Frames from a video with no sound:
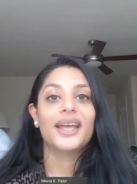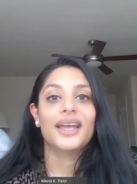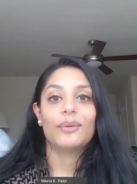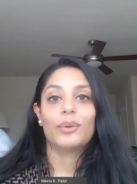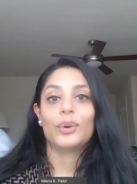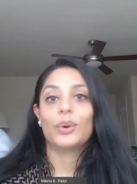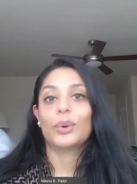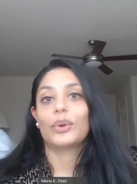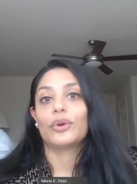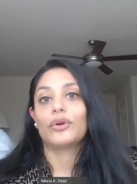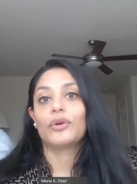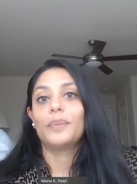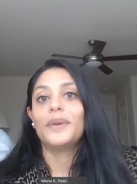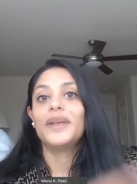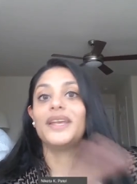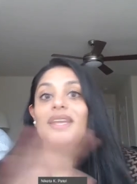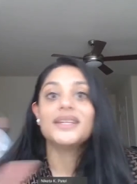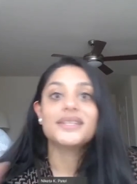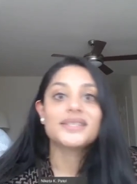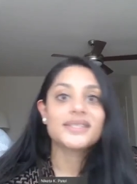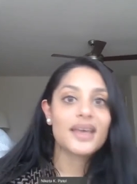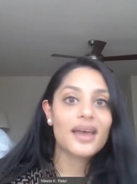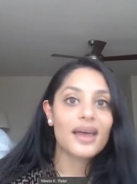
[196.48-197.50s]
we order
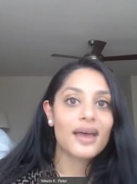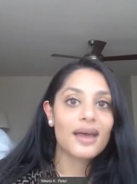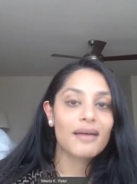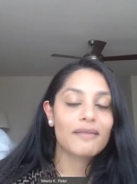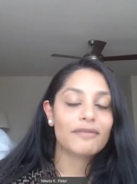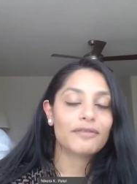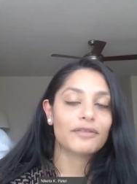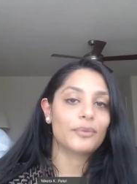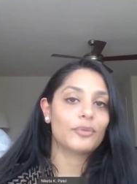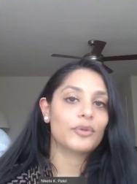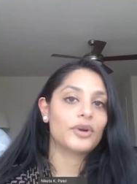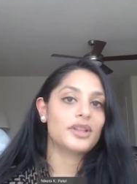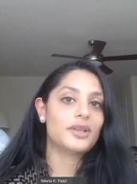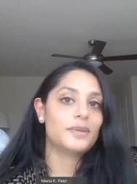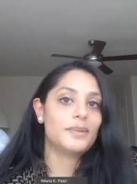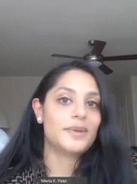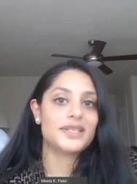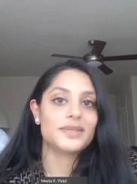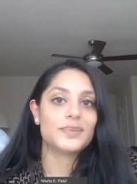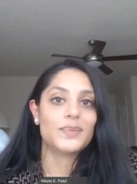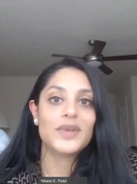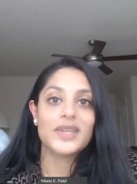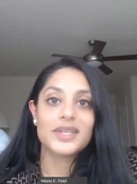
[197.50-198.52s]
pizza from one of the
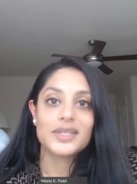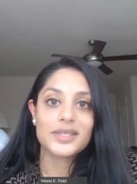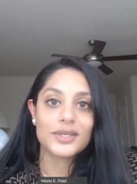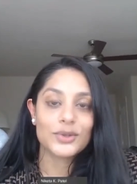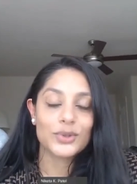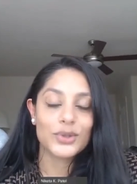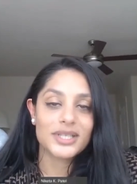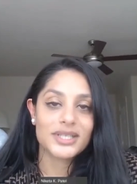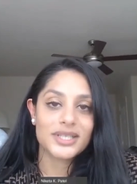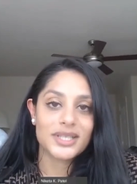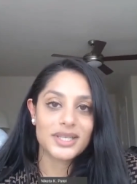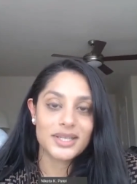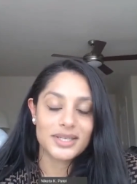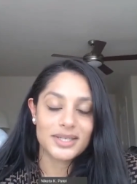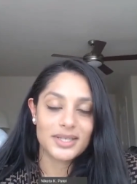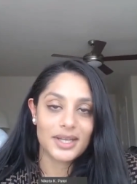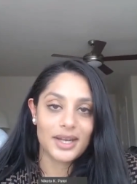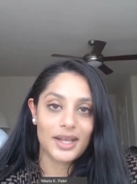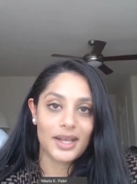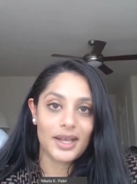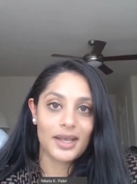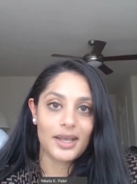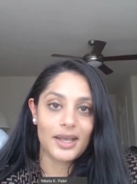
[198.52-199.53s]
best pizza joints in the
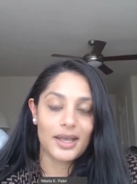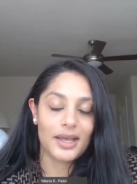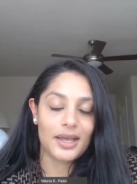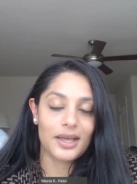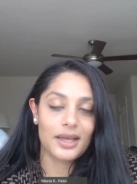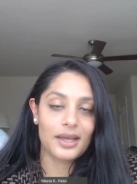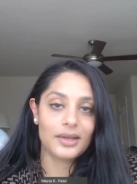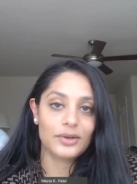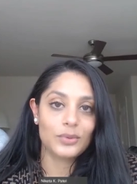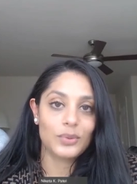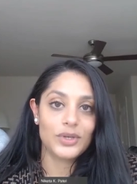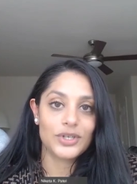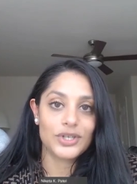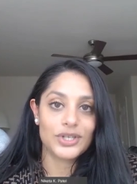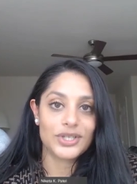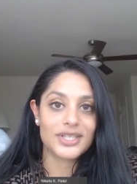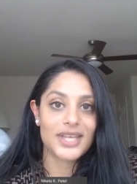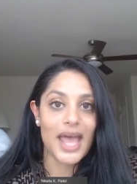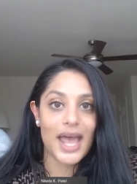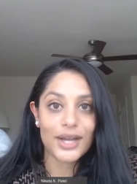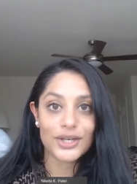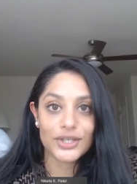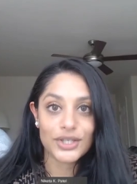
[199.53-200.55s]
city, and we
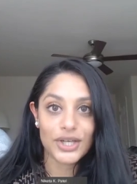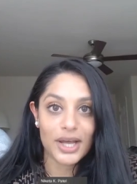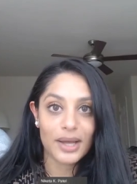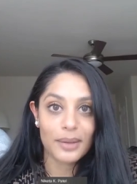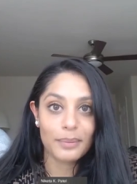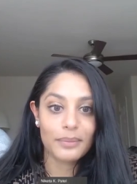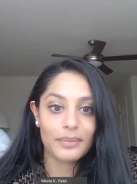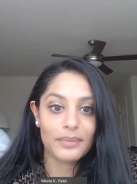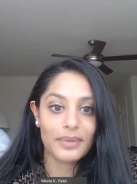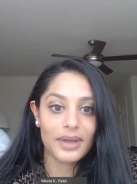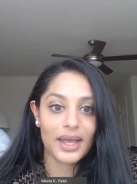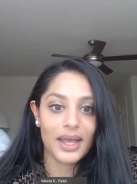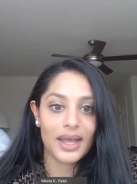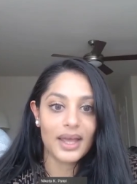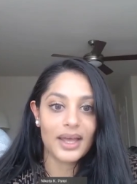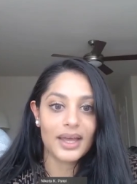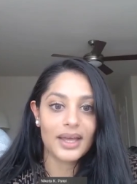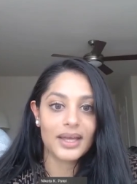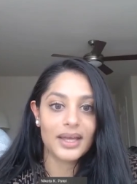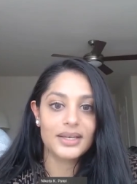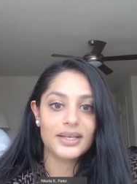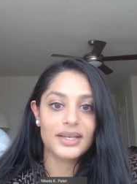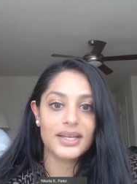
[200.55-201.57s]
just catch up.
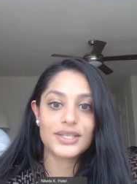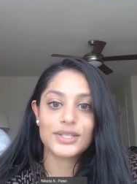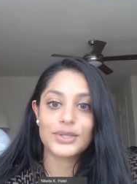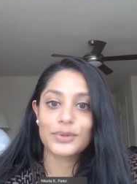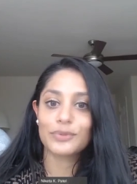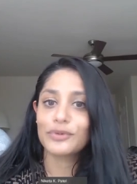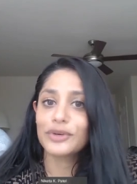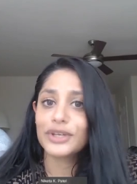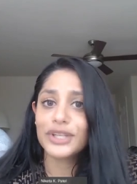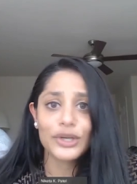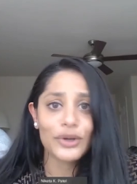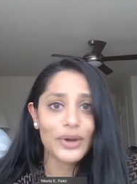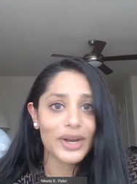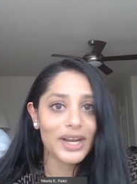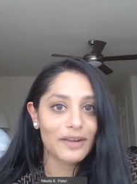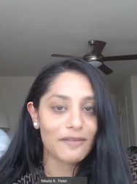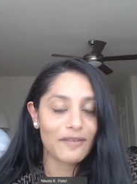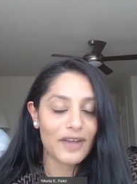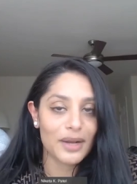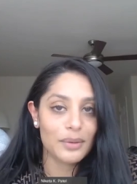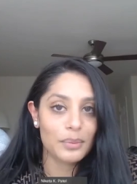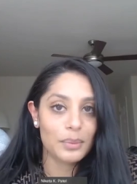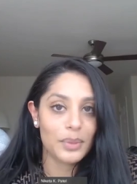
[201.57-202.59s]
And it's a really great
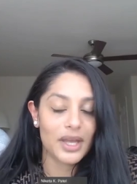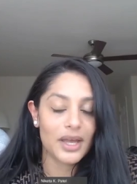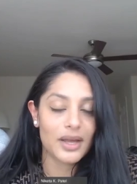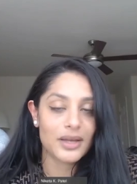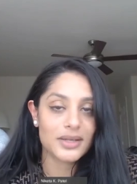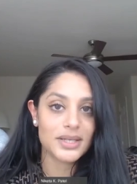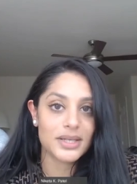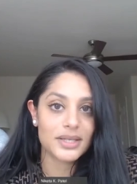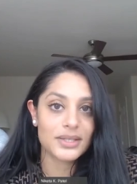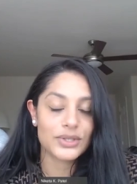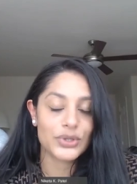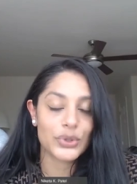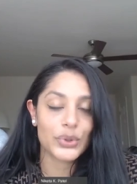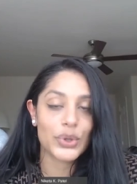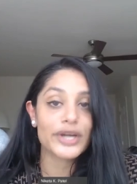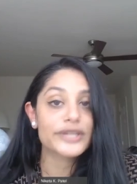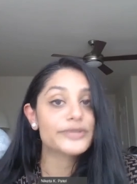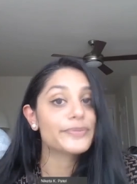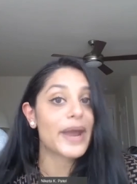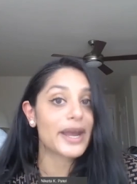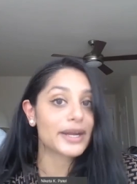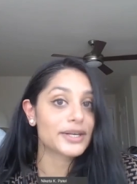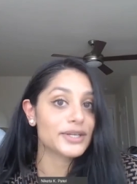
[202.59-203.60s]
event because it's
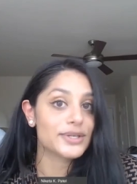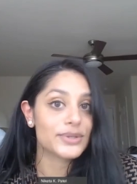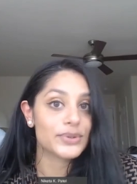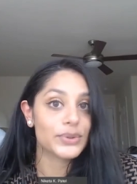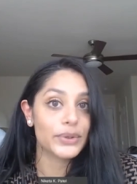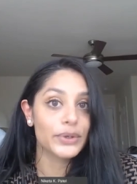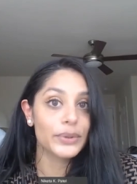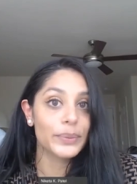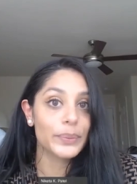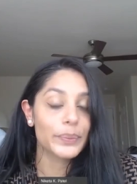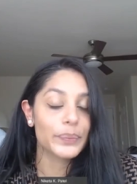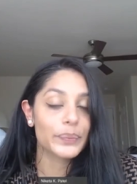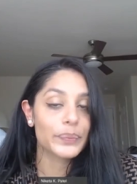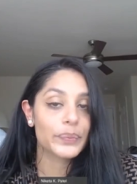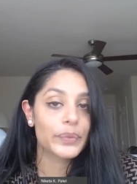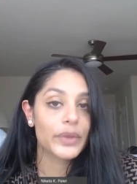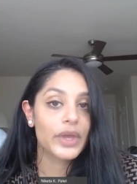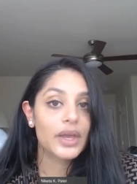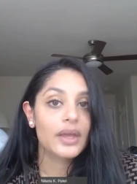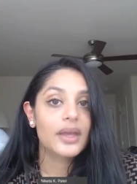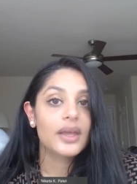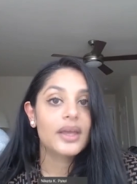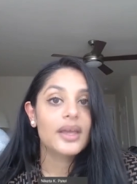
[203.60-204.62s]
cross-practice group.
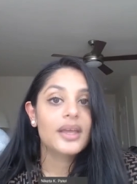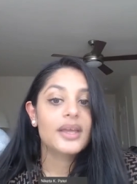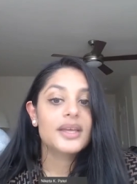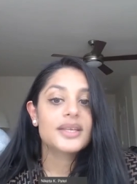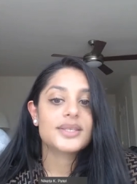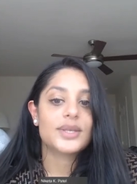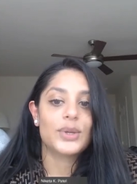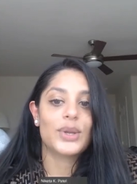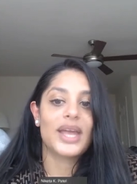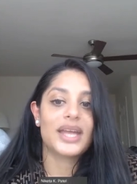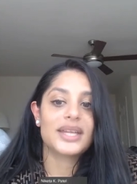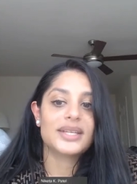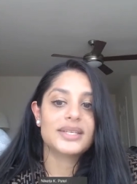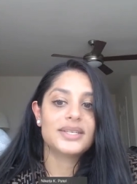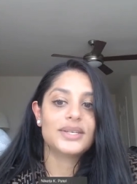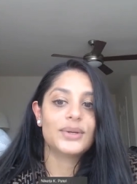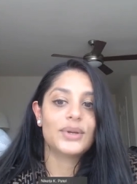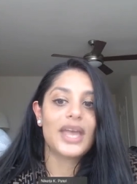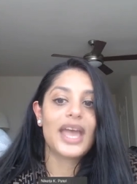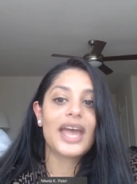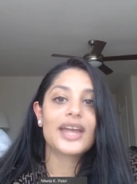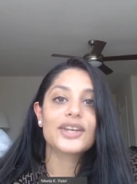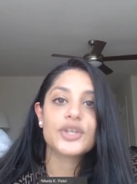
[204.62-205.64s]
So you get
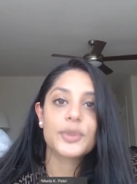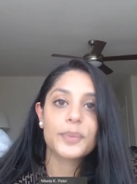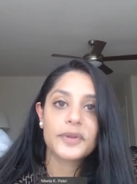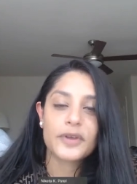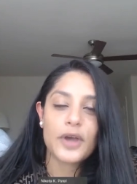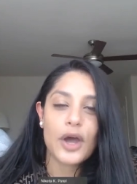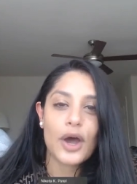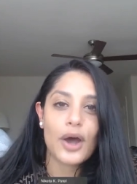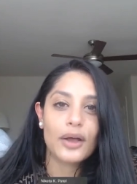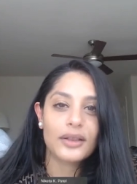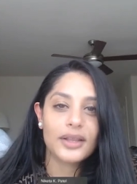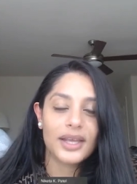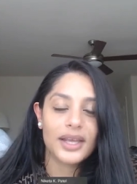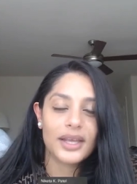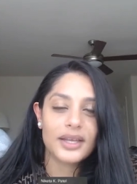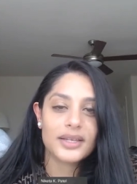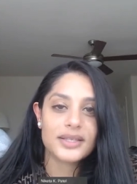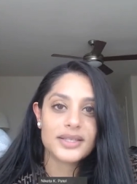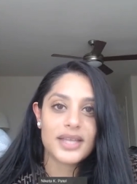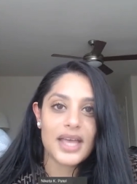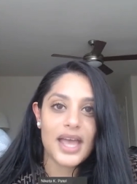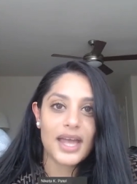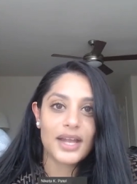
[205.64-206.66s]
to catch up with
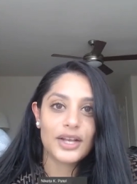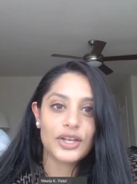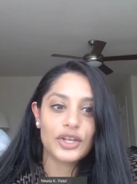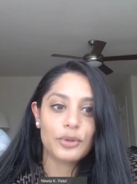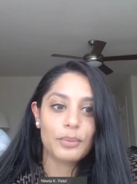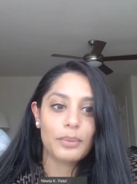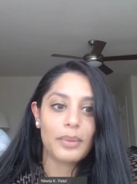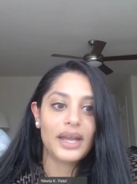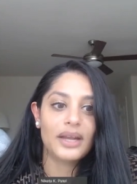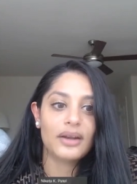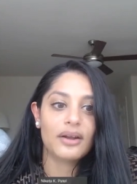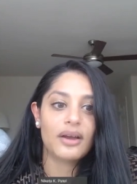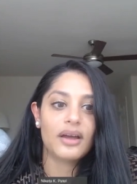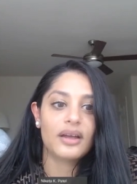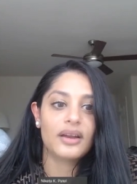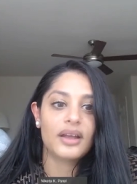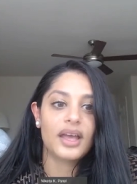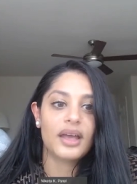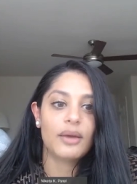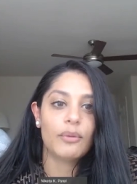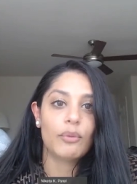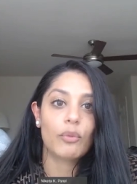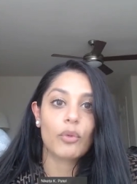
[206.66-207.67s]
colleagues that you might
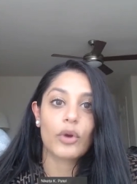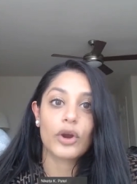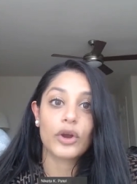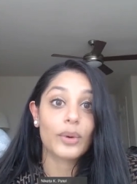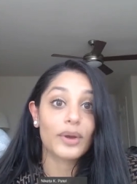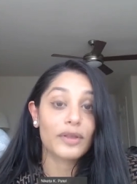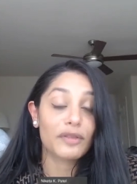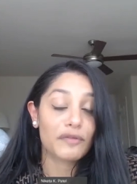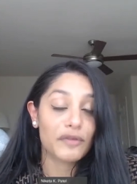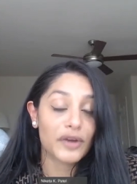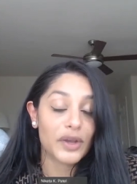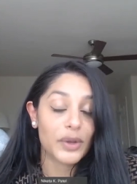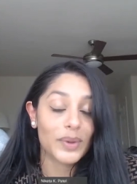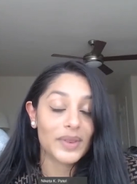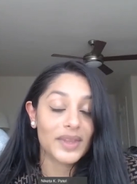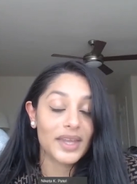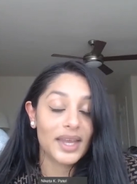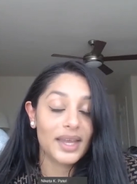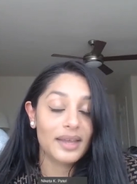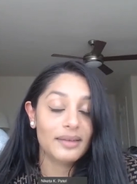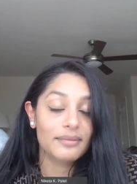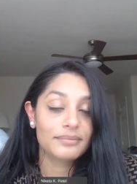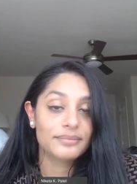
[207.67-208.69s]
not work with
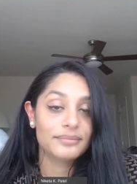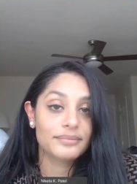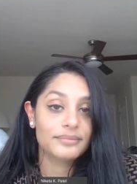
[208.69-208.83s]
frequently.